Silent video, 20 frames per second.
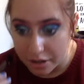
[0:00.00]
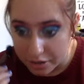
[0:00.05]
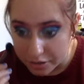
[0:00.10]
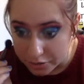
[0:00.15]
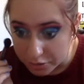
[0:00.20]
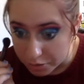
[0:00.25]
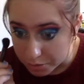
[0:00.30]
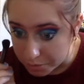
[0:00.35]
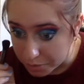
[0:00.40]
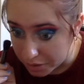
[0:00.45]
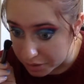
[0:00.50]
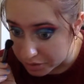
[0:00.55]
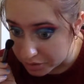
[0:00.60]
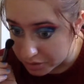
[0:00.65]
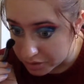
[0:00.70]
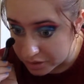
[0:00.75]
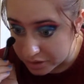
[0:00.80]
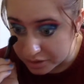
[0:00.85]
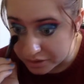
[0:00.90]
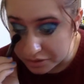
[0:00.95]
So I'm not
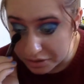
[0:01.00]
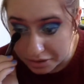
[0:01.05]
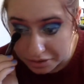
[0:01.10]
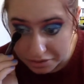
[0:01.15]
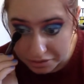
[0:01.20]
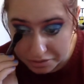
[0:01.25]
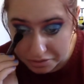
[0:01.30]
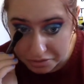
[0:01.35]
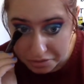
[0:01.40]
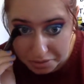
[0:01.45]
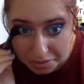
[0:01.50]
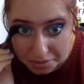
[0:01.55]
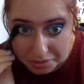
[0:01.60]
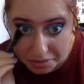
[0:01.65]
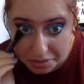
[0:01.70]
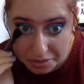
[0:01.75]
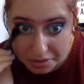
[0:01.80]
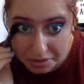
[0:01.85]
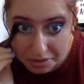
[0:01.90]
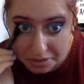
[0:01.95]
exactly trying
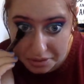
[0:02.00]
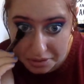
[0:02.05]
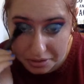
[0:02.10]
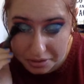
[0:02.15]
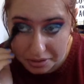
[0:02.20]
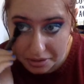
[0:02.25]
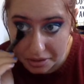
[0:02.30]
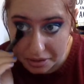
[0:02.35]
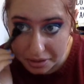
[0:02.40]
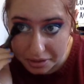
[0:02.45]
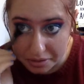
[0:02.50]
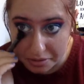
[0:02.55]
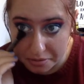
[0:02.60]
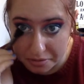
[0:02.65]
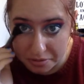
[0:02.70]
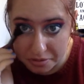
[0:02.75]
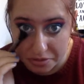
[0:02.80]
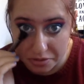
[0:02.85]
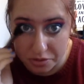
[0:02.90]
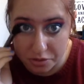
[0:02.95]
to like get it
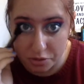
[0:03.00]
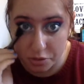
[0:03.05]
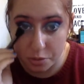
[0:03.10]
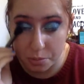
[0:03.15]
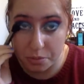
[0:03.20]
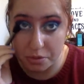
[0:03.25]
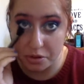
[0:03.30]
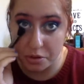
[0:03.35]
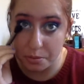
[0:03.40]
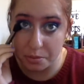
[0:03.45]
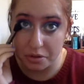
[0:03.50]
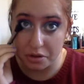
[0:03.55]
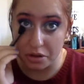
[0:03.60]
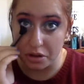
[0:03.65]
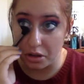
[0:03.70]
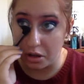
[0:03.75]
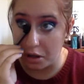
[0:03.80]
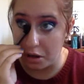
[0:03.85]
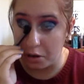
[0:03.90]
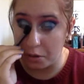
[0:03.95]
super duper
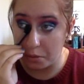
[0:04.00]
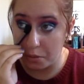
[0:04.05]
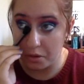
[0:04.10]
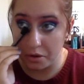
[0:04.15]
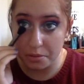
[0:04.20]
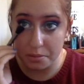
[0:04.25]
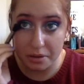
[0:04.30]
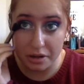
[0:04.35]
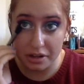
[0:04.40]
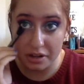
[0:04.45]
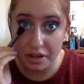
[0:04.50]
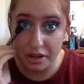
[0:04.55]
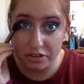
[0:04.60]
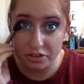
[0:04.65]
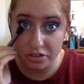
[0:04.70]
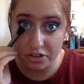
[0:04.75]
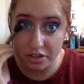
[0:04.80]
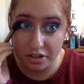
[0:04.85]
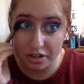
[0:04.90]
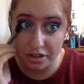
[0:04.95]
low on my
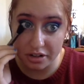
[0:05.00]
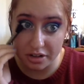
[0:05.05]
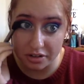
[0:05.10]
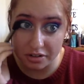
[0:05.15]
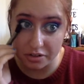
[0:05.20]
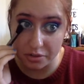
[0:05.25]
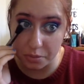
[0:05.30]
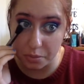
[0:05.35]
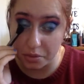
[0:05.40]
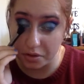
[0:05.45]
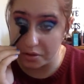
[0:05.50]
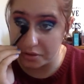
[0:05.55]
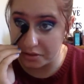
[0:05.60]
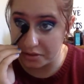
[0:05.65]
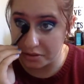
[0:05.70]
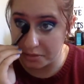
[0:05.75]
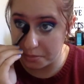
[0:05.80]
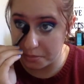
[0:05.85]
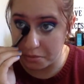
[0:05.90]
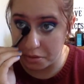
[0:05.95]
lash line. I just want to
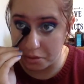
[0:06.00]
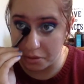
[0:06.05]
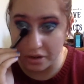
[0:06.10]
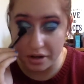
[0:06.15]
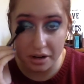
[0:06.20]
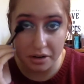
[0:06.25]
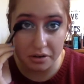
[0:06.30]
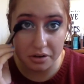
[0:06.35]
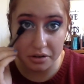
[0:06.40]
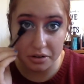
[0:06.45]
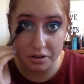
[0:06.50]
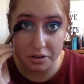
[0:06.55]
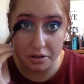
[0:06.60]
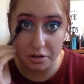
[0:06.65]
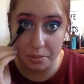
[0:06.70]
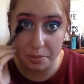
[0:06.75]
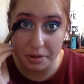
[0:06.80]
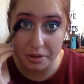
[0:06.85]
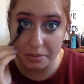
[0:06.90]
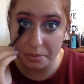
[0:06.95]
smoke it out a
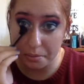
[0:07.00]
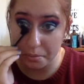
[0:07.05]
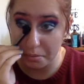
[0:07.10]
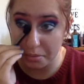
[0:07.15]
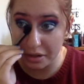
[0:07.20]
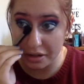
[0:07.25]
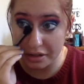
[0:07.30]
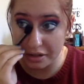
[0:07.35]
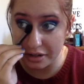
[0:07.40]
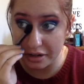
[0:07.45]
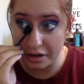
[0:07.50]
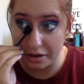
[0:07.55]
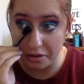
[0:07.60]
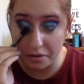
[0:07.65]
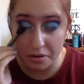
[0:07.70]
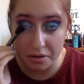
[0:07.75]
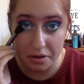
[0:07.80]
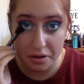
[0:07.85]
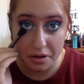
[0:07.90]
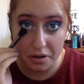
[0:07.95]
little bit and blend it
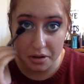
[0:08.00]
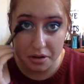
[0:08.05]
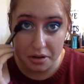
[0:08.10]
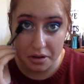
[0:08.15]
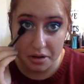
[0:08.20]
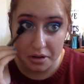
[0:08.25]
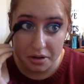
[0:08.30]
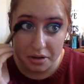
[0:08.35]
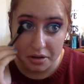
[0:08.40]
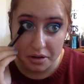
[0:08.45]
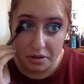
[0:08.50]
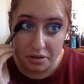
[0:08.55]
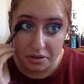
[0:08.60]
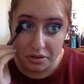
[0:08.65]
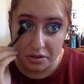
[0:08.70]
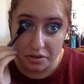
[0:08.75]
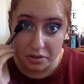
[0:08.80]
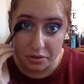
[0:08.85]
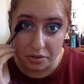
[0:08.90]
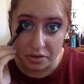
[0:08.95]

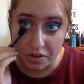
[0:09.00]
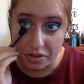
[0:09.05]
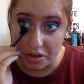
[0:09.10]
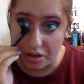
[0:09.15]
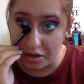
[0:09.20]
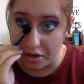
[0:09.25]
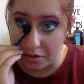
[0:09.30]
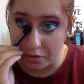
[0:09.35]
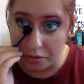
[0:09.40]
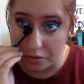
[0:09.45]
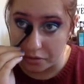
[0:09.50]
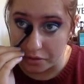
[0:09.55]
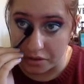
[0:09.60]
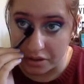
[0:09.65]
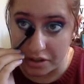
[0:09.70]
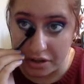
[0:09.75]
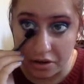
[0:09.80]
out, so it's not really